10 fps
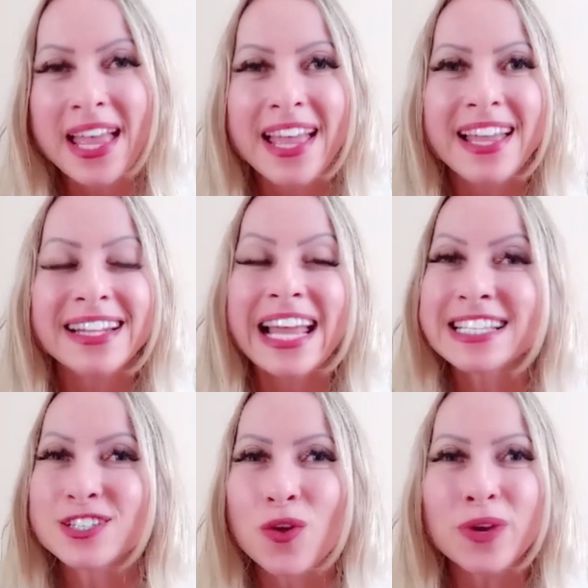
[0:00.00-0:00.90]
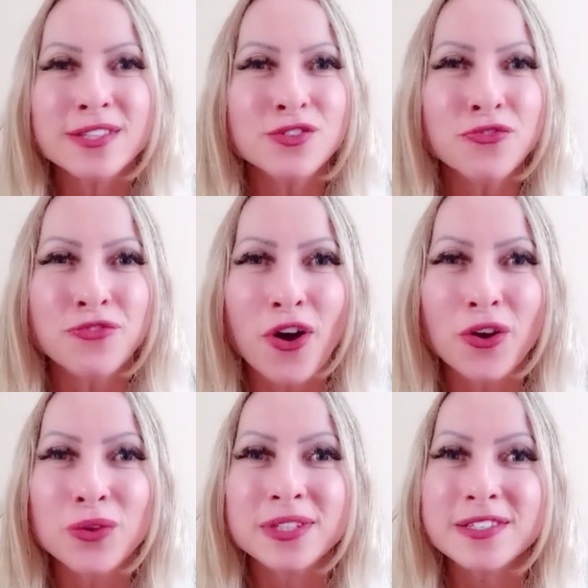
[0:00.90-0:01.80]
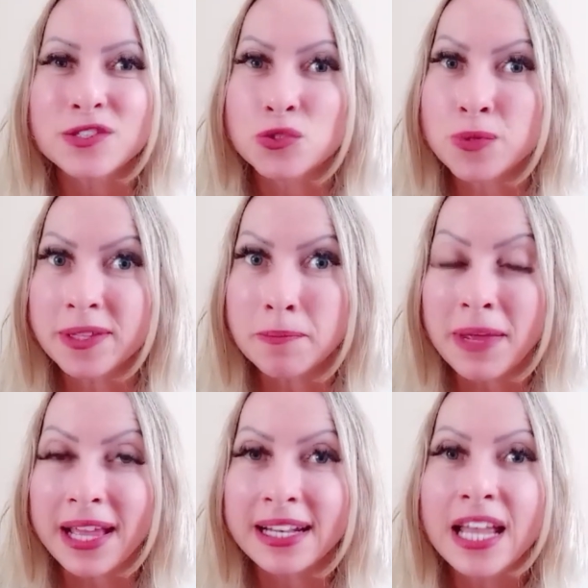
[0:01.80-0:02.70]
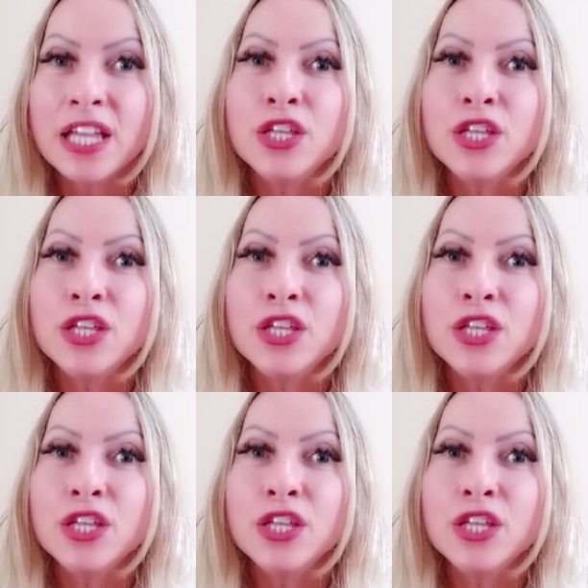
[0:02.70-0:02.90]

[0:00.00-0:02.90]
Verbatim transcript: And as long as you follow this treatment,